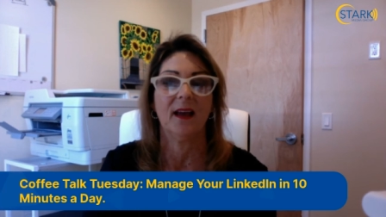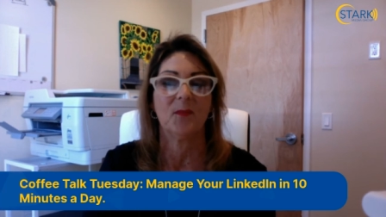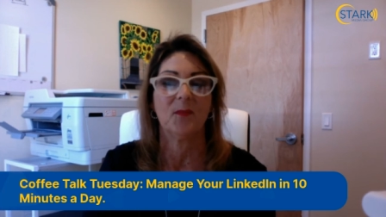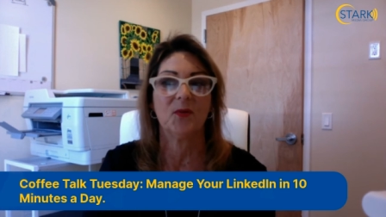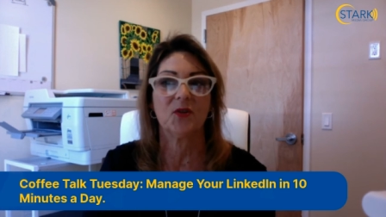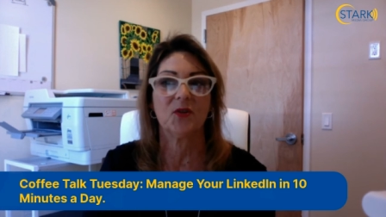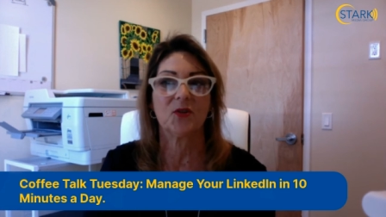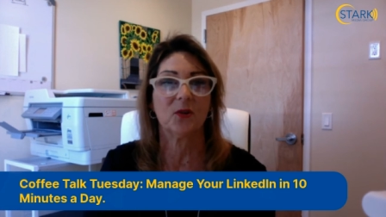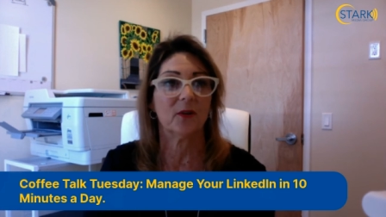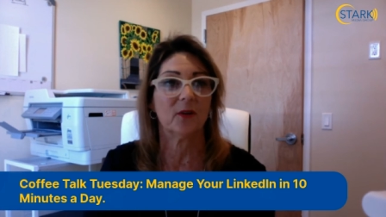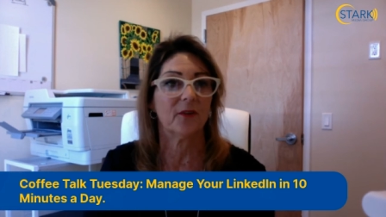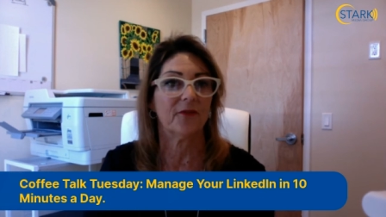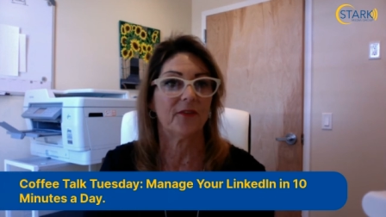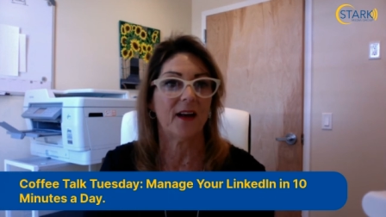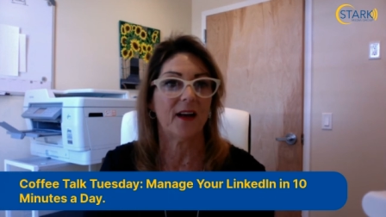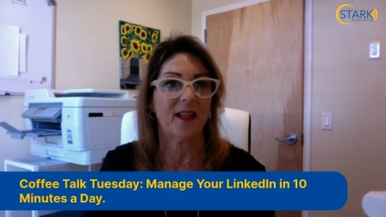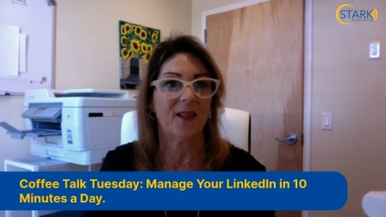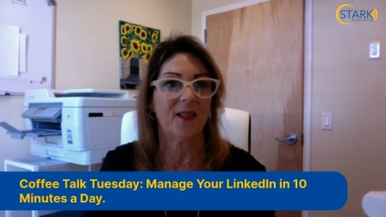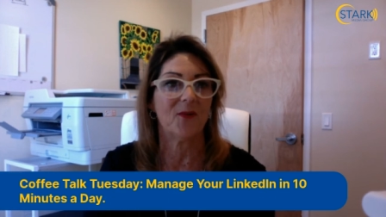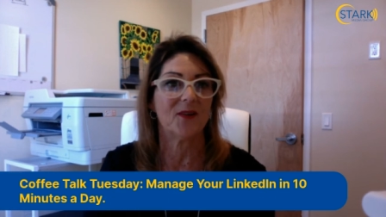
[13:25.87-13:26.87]
Be sure to
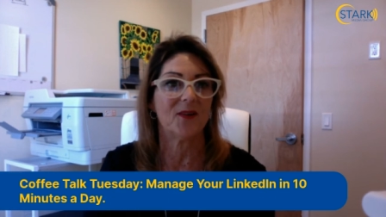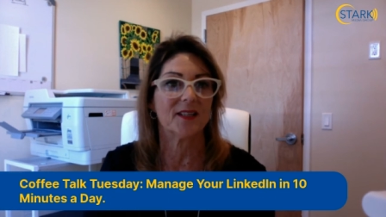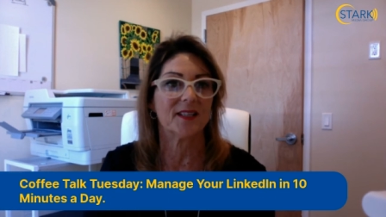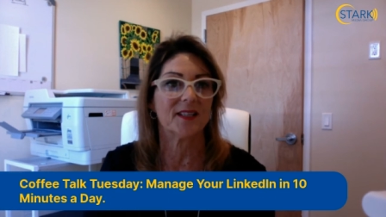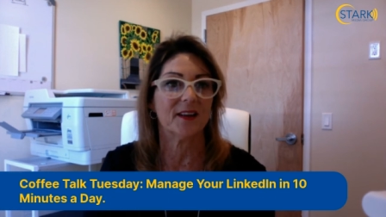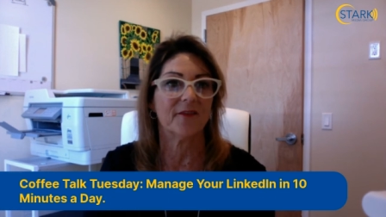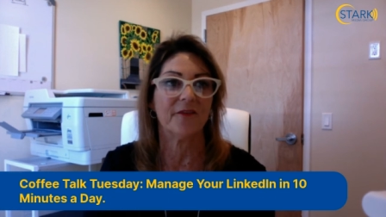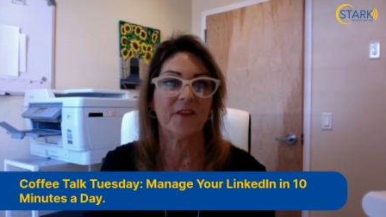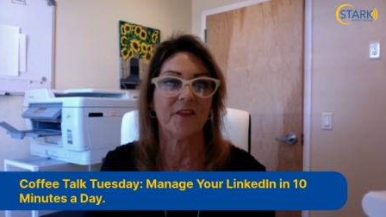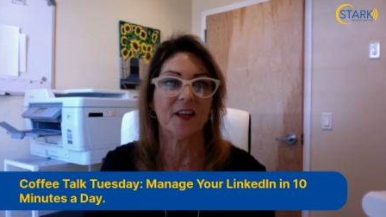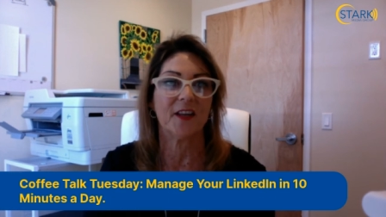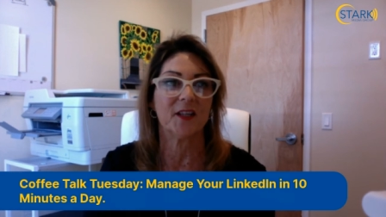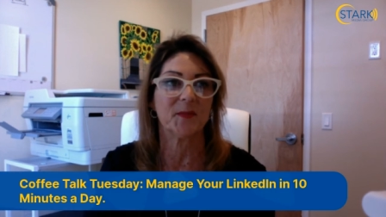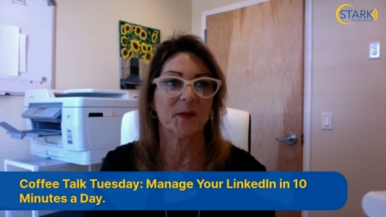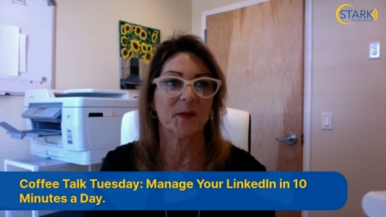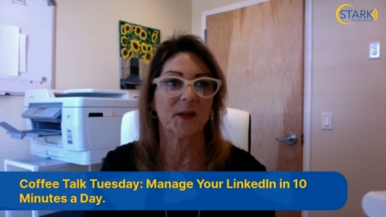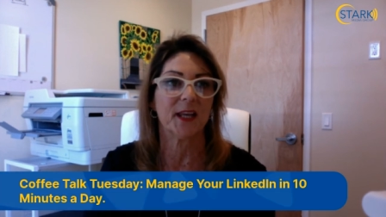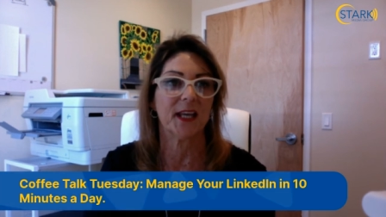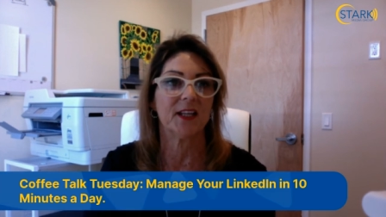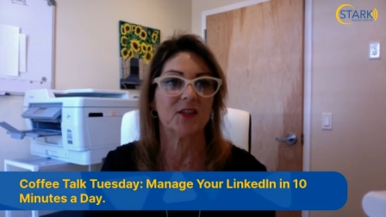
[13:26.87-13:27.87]
follow us on
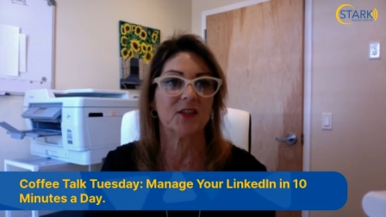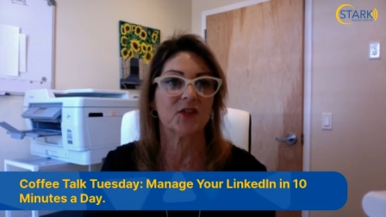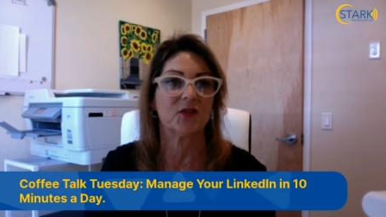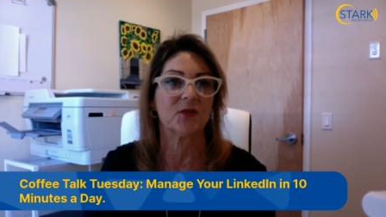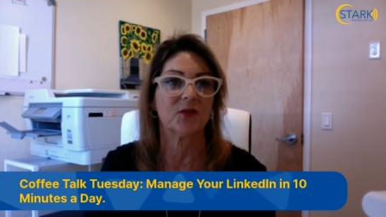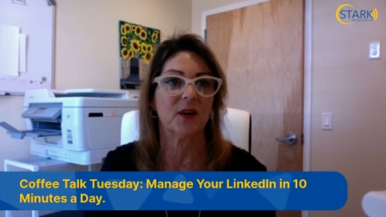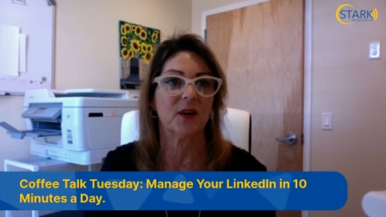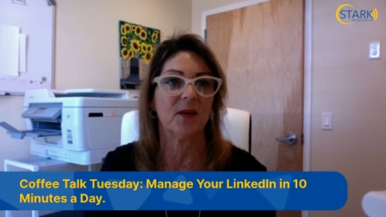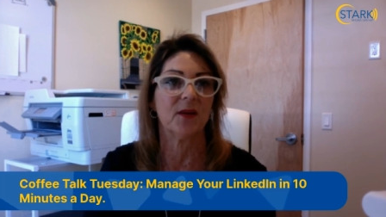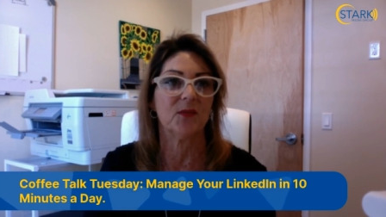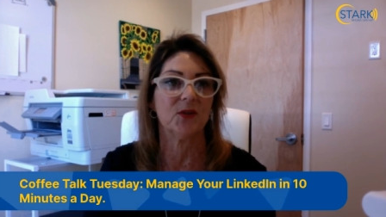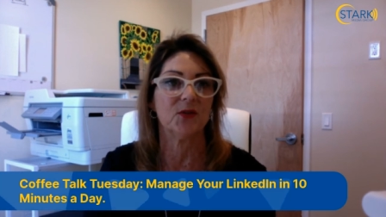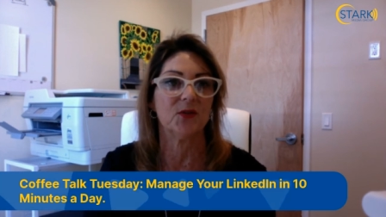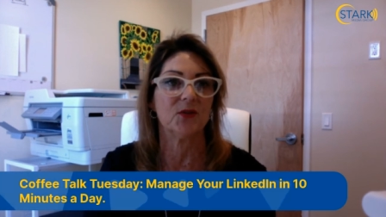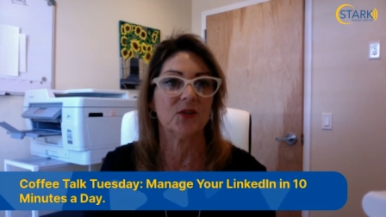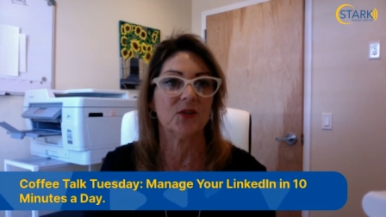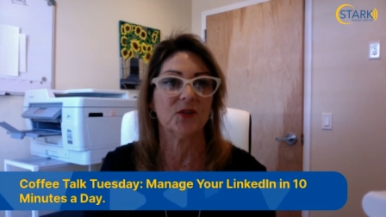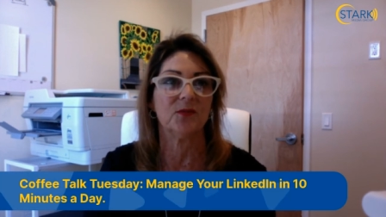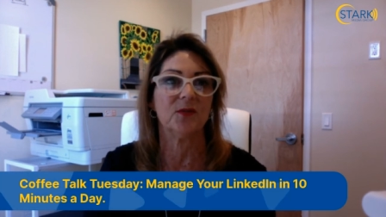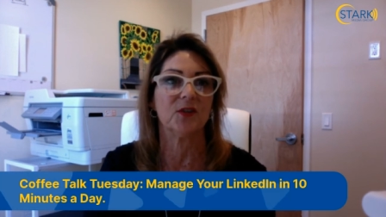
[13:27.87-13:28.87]
Facebook, Instagram,
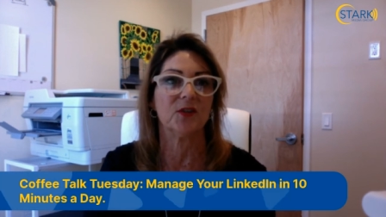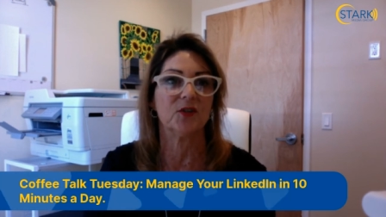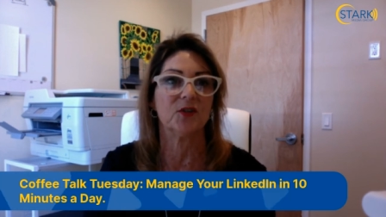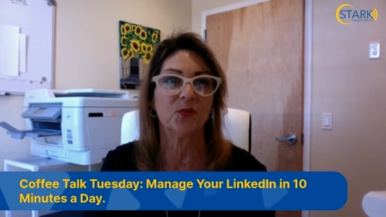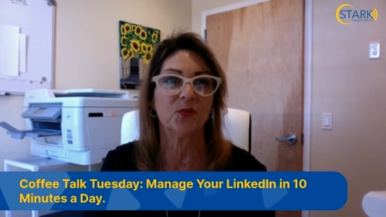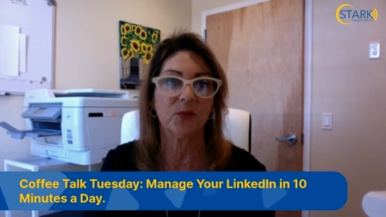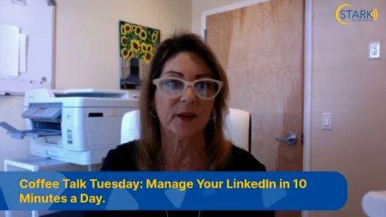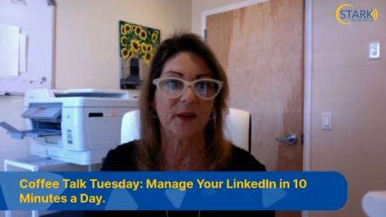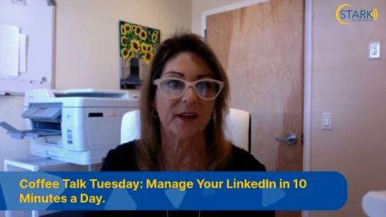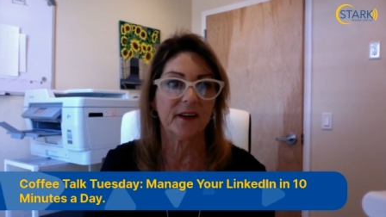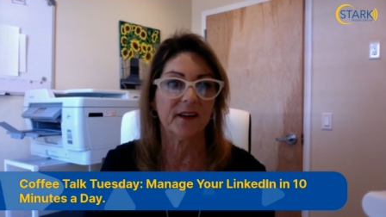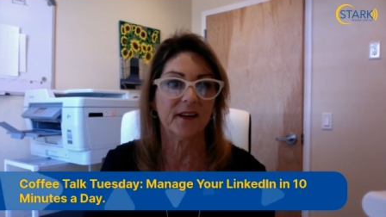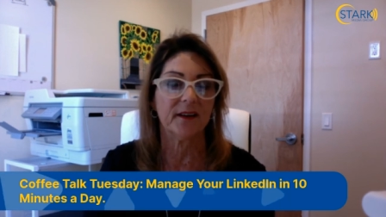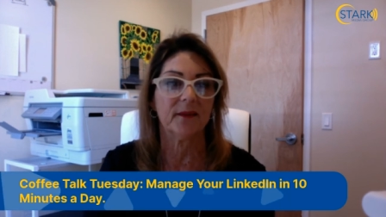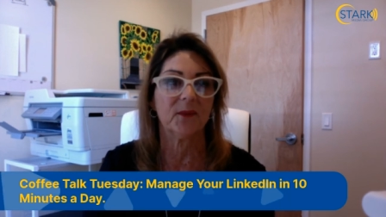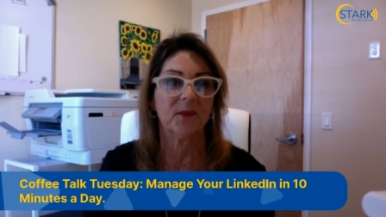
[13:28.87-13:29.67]
YouTube, and Twitter.